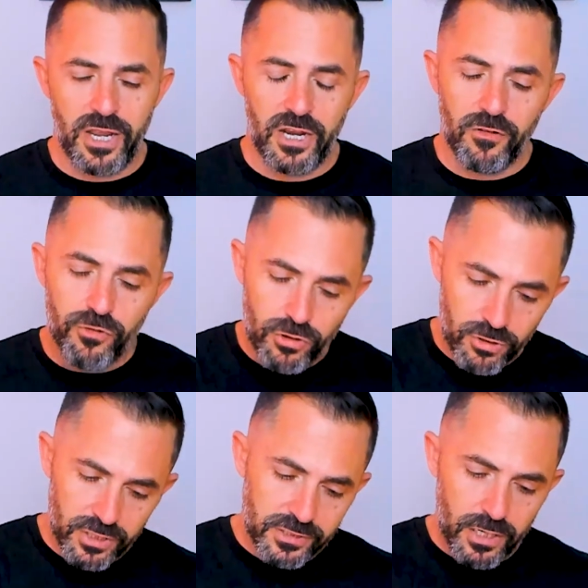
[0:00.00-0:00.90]
And if
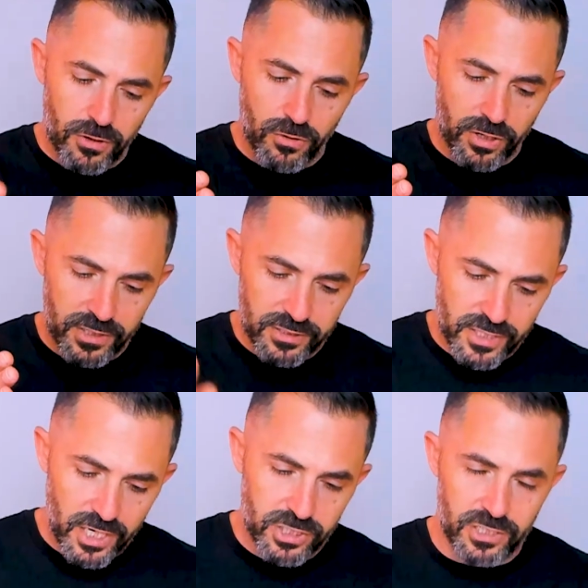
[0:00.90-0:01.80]
your entire
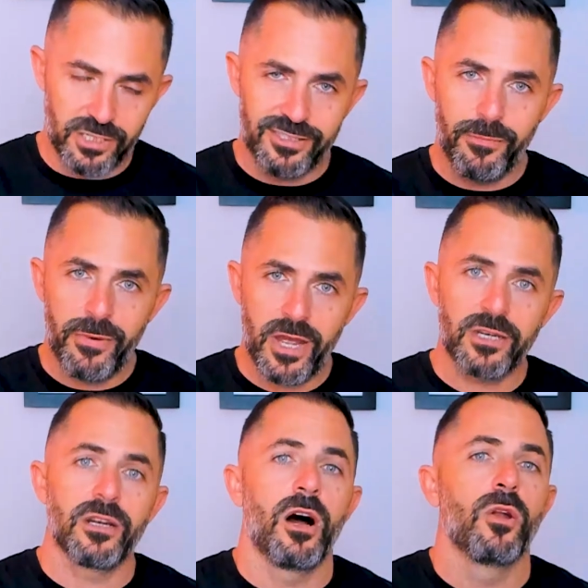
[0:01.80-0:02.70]
organization is
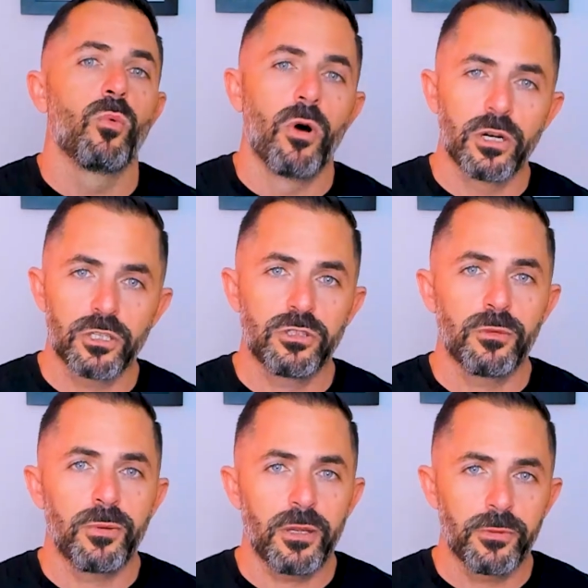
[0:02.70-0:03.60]
dependent on one or
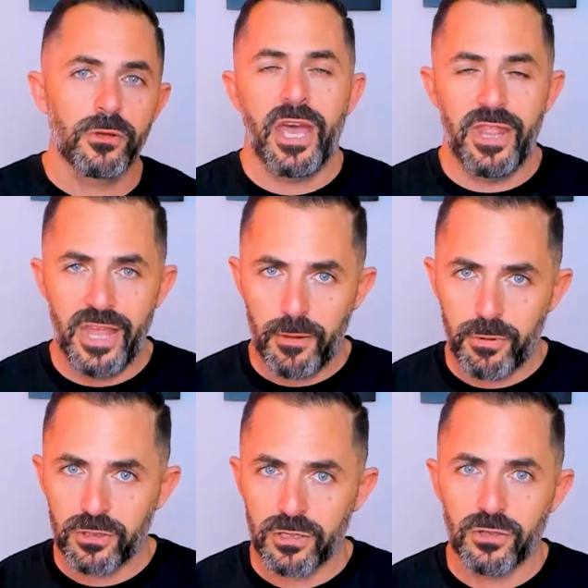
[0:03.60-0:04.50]
two people and
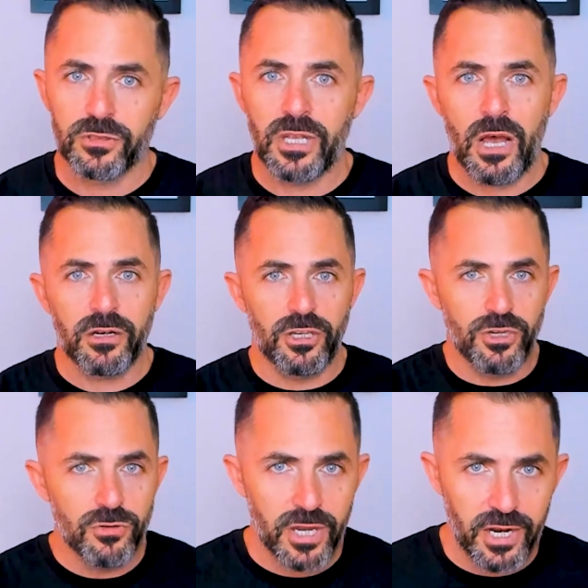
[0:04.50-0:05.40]
that person goes down
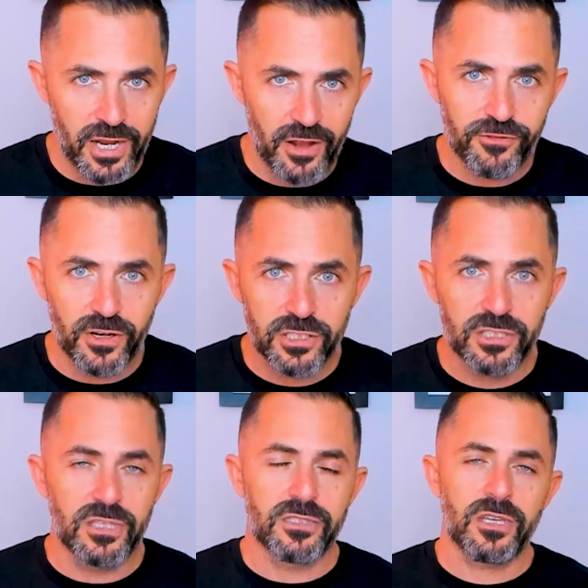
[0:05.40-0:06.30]
and you cannot
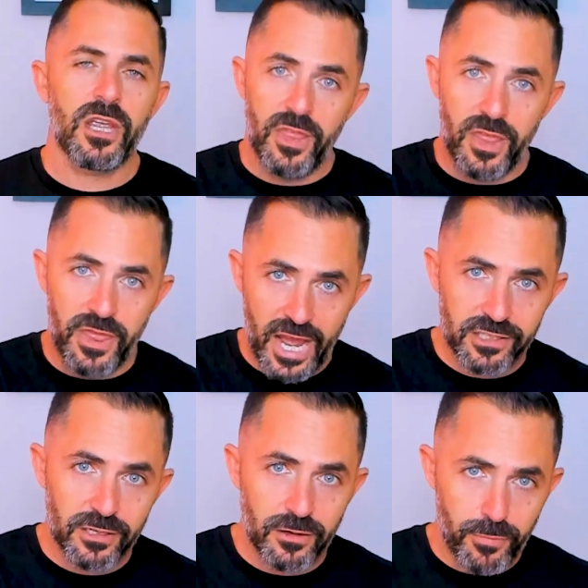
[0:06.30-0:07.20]
function the same, then
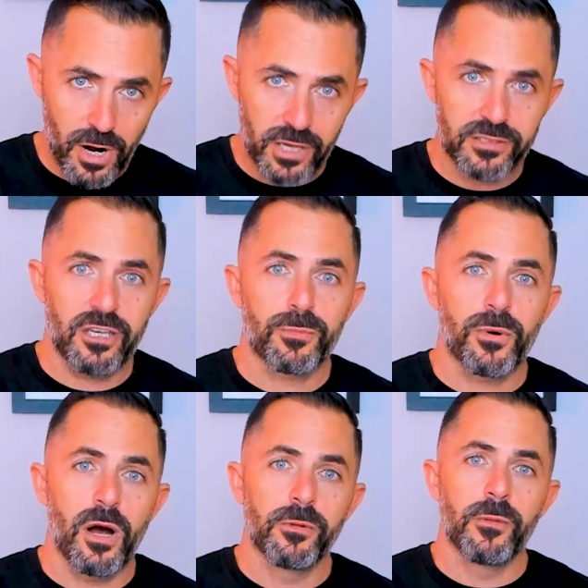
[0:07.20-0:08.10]
that's a process
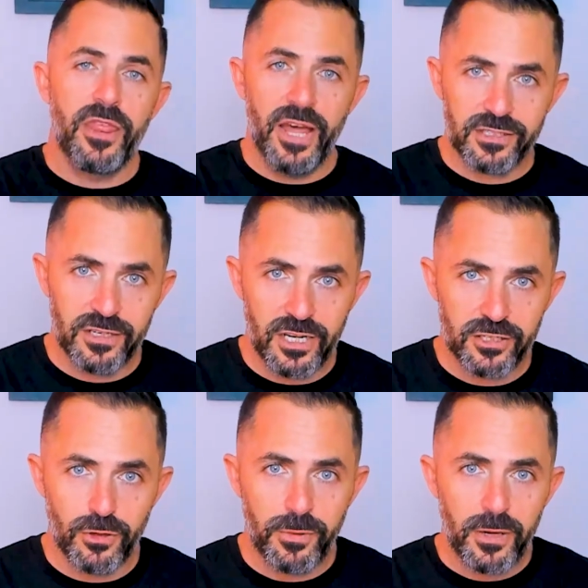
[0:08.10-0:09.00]
problem. That's an
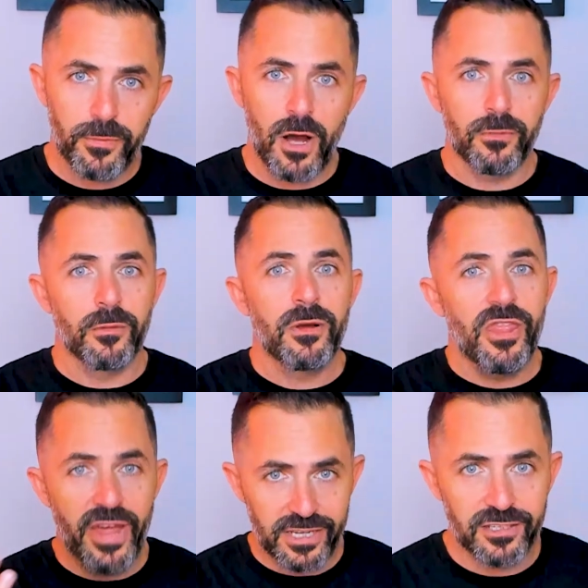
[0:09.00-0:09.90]
SOP problem.
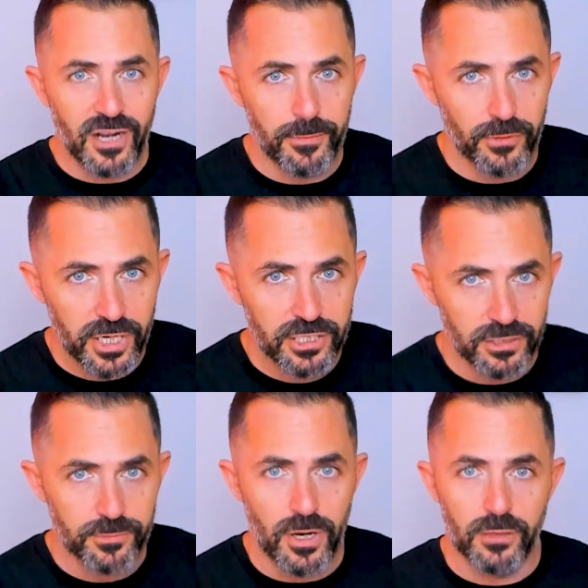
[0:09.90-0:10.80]
That's an
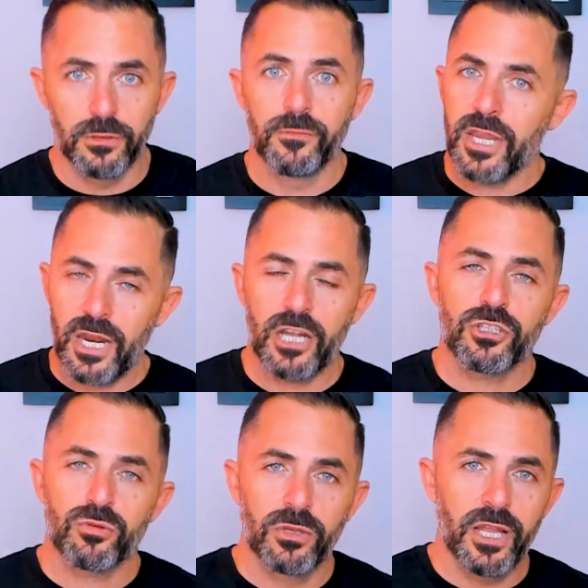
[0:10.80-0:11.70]
operations problem. You cannot
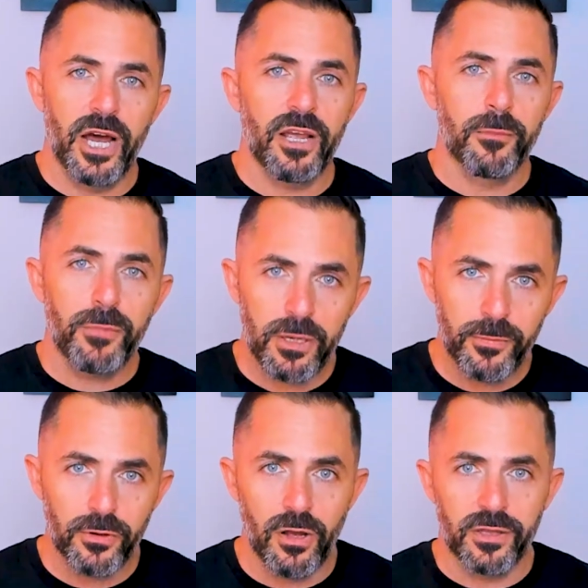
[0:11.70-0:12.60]
just rely on
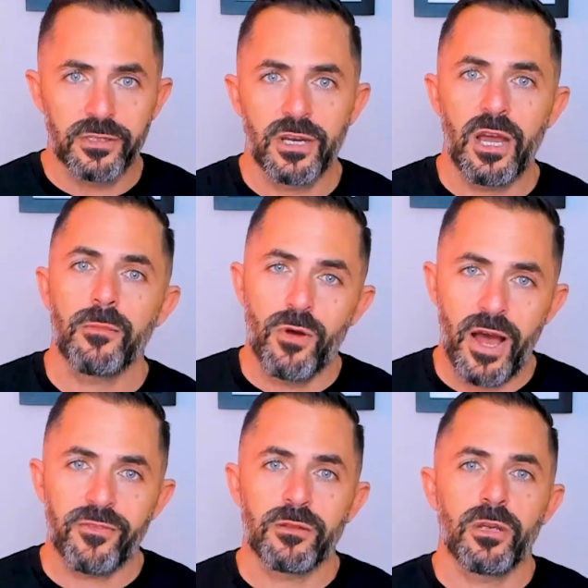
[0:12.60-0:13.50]
people all the time. You
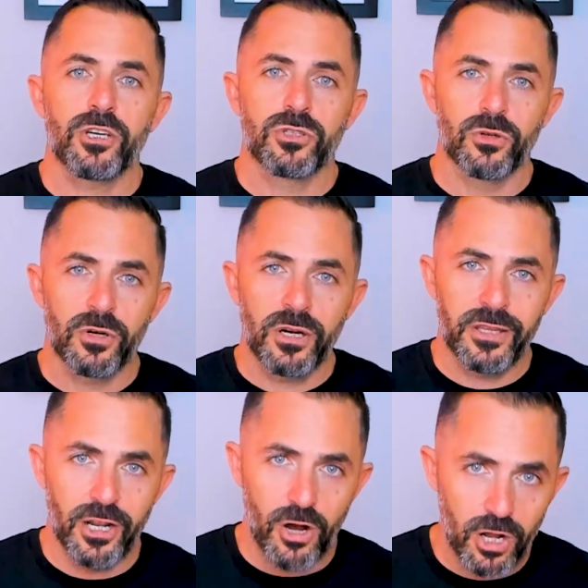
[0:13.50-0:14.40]
have to make sure
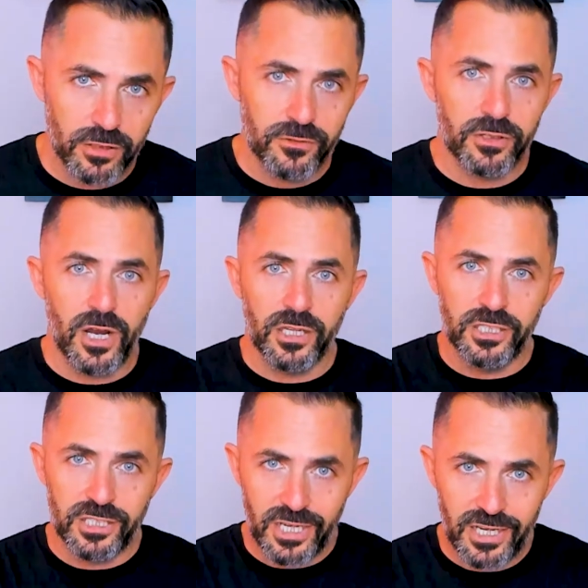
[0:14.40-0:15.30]
that all of their
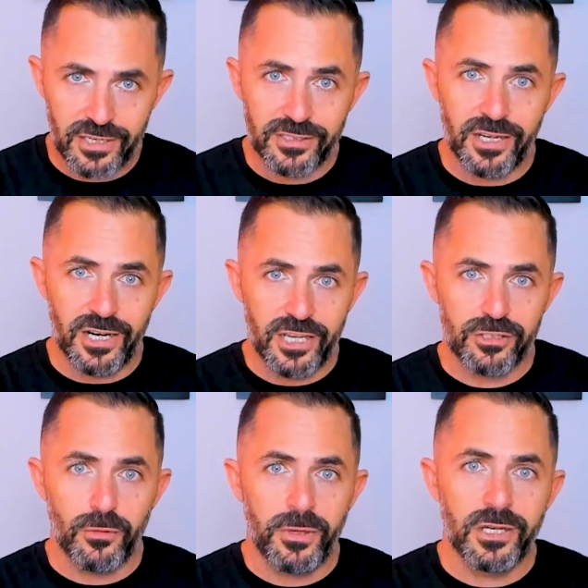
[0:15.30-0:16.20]
knowledge is in an
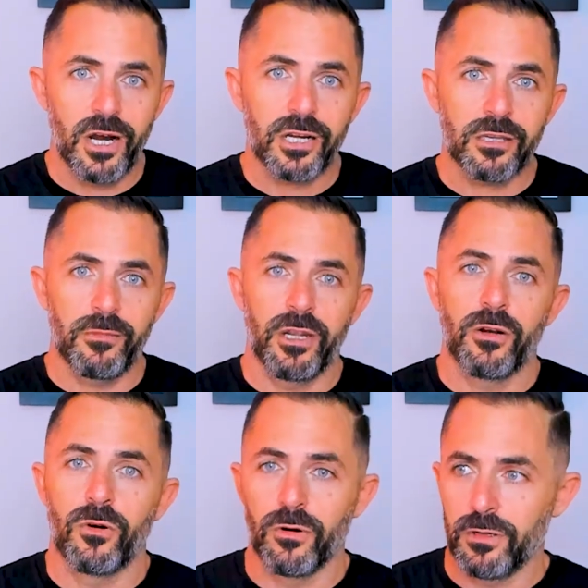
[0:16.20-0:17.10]
SOP document
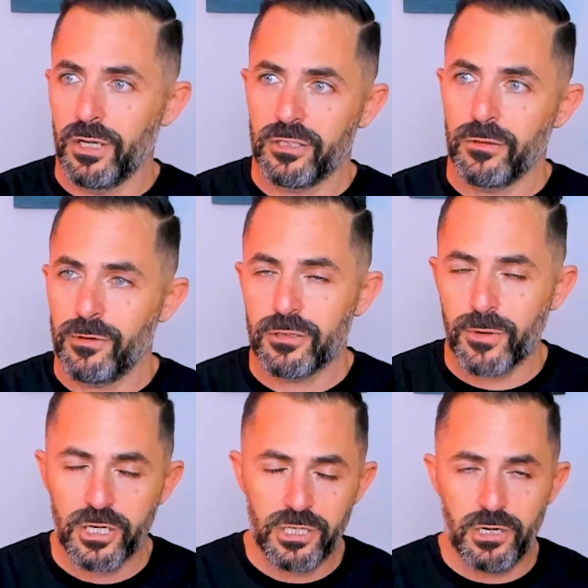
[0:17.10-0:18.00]
or SOP
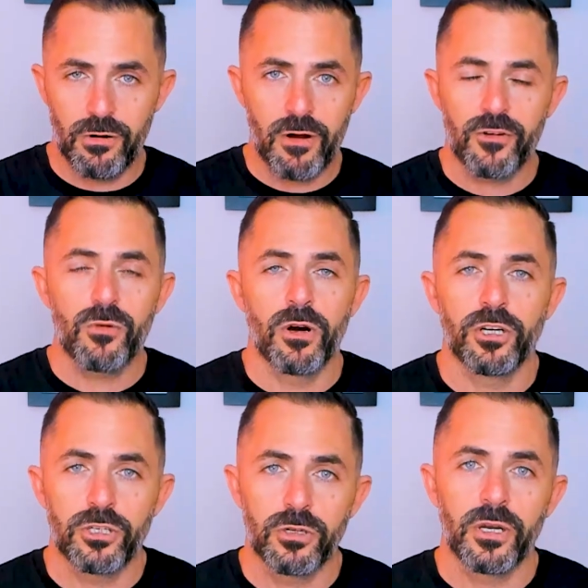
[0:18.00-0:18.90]
spreadsheet, however you
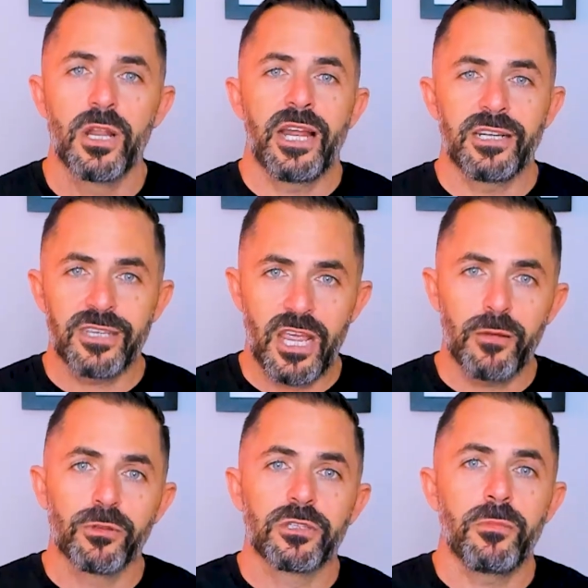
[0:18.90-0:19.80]
want to do it, and it's
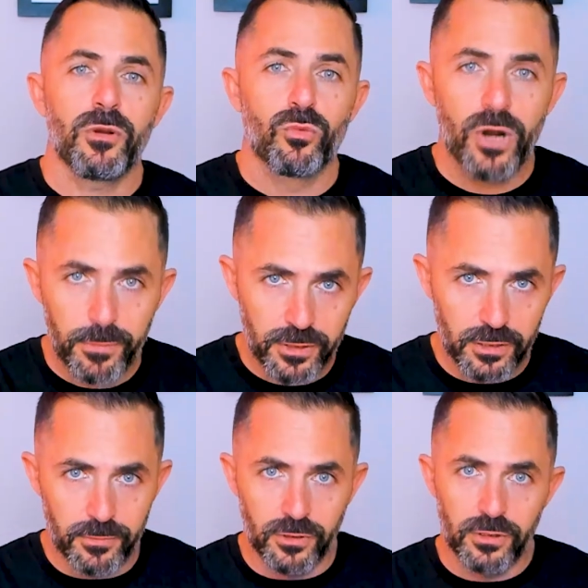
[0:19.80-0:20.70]
able to be
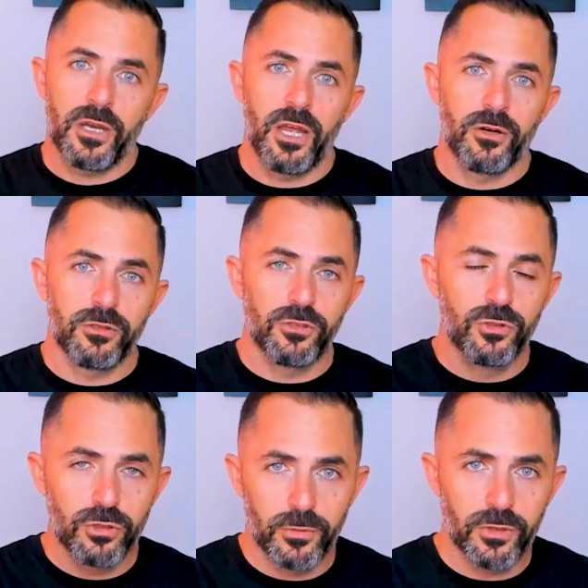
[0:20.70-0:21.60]
replicable and
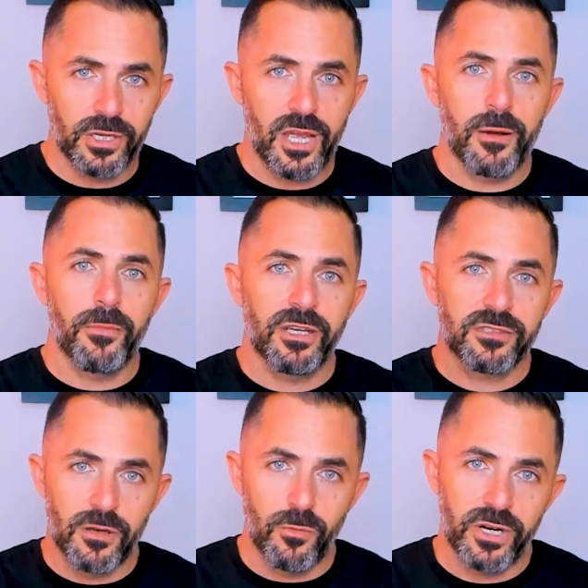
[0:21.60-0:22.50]
doable again by
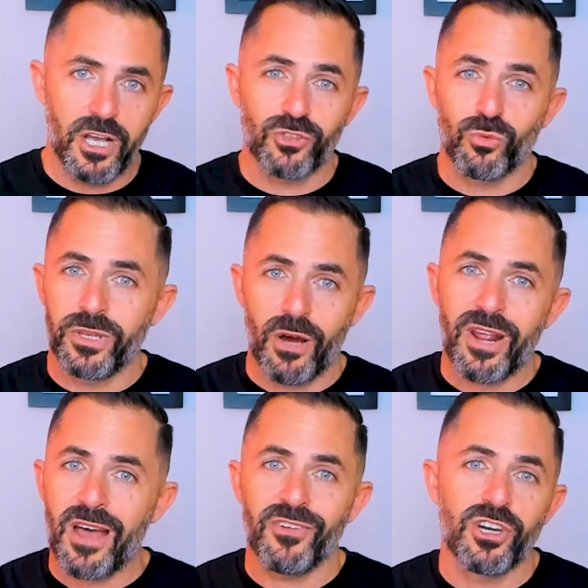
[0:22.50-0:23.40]
someone else
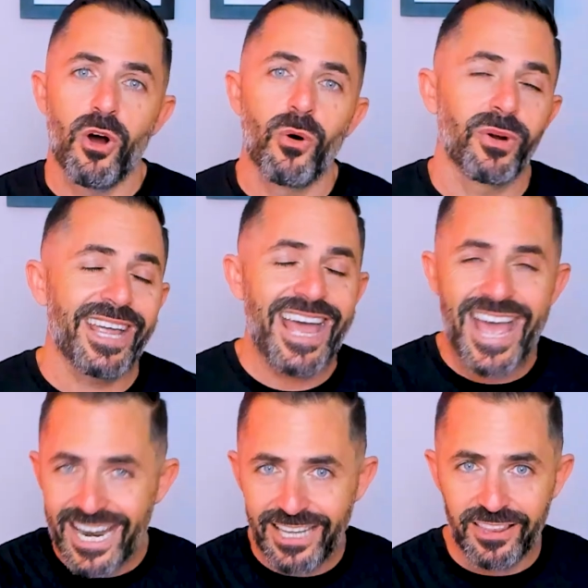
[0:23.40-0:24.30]
without knowing
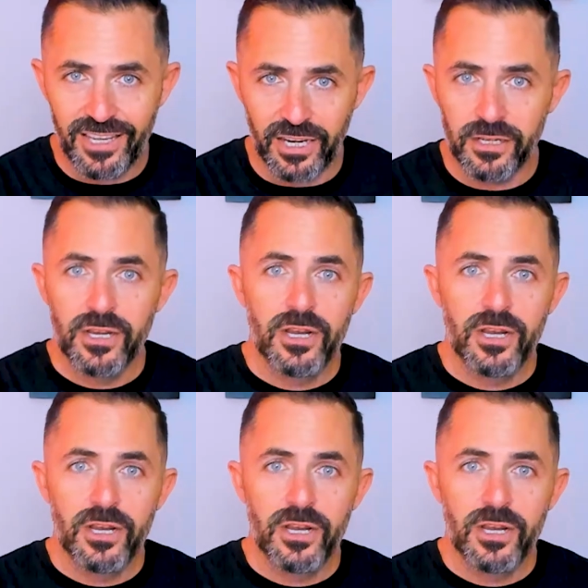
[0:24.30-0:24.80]
anything